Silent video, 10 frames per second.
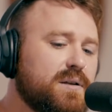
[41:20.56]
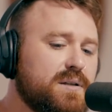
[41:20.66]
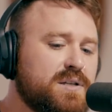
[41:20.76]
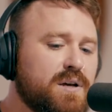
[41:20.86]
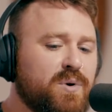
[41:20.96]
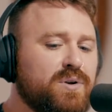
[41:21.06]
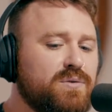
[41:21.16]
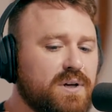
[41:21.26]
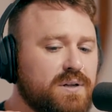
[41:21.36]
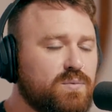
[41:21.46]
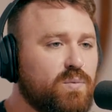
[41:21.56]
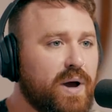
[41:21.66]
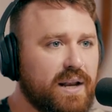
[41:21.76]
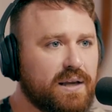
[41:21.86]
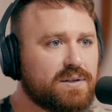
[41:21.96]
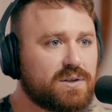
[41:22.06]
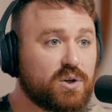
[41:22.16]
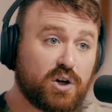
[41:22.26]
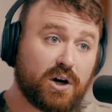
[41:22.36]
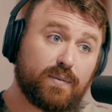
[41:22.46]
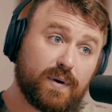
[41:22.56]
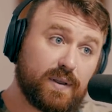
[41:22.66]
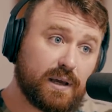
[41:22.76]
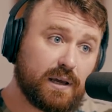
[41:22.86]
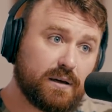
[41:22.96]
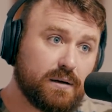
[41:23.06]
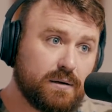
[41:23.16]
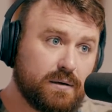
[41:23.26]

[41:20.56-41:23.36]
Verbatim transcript: someone who does weddings currently